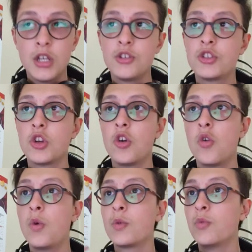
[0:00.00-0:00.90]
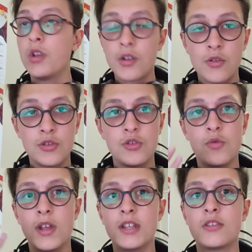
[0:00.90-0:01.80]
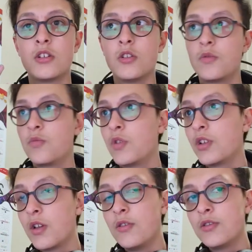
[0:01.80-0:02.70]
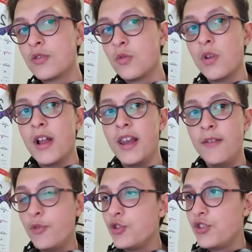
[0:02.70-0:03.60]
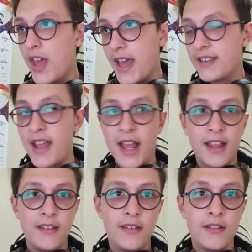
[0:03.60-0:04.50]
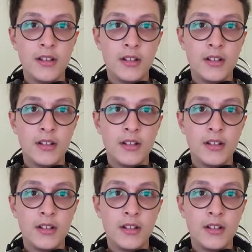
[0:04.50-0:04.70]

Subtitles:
So what we're going to do is we're going to leverage that and